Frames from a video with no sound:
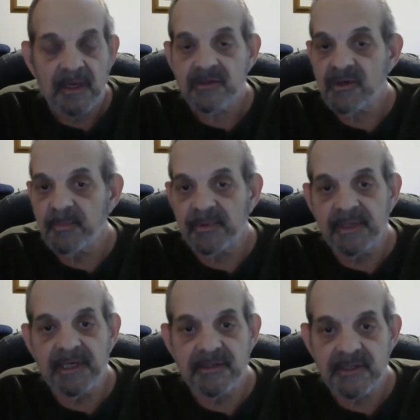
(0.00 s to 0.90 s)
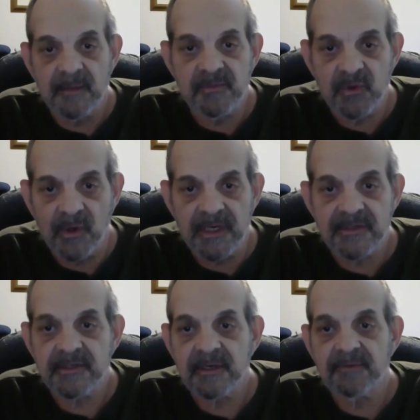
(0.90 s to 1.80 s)
So please come join
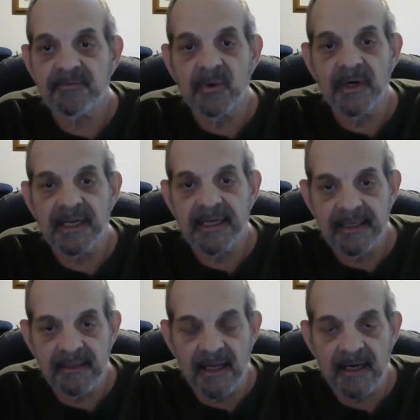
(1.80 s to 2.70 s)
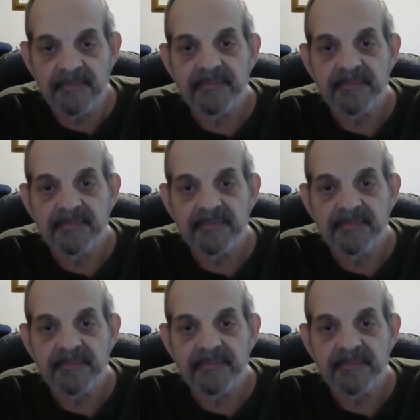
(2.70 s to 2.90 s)
us for Ne'ilah